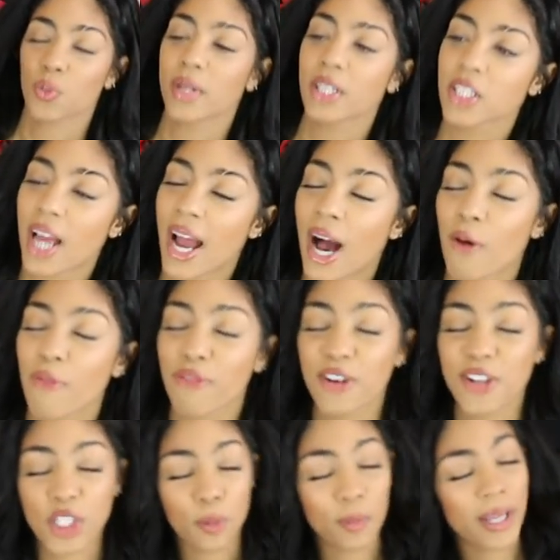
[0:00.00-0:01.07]
Switch out
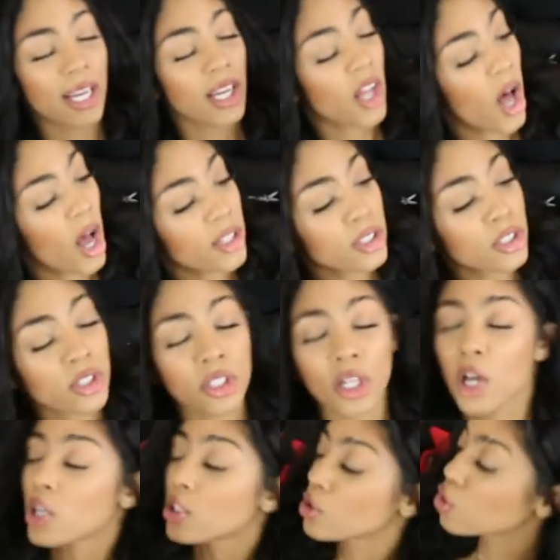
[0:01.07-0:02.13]
for it to be lost,
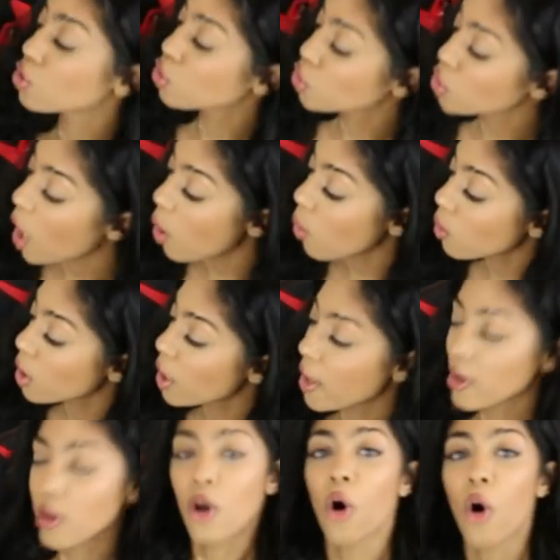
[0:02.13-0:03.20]

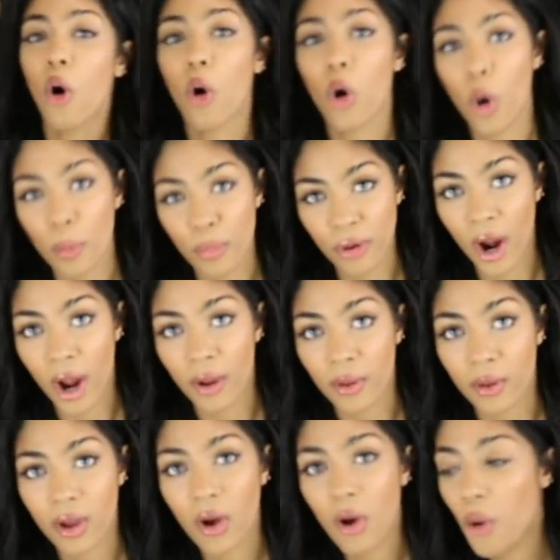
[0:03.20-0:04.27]
stolen or
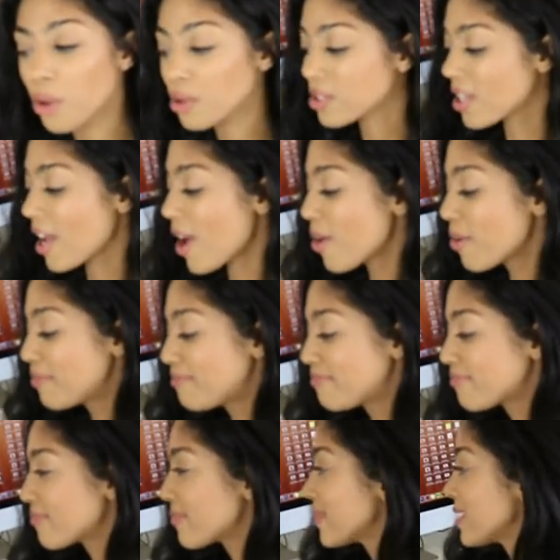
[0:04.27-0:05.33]
broke. Also,
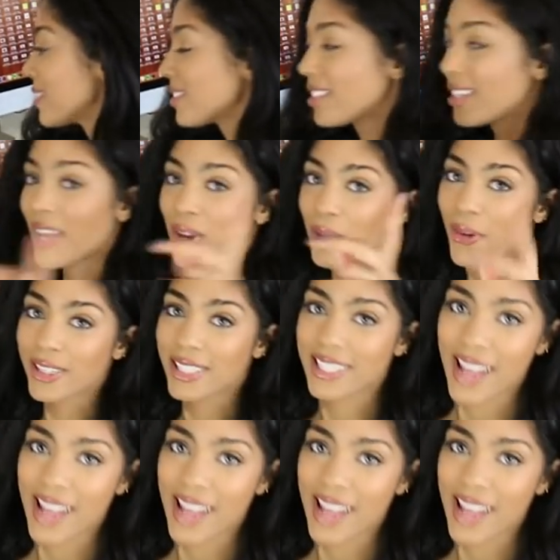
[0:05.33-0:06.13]
one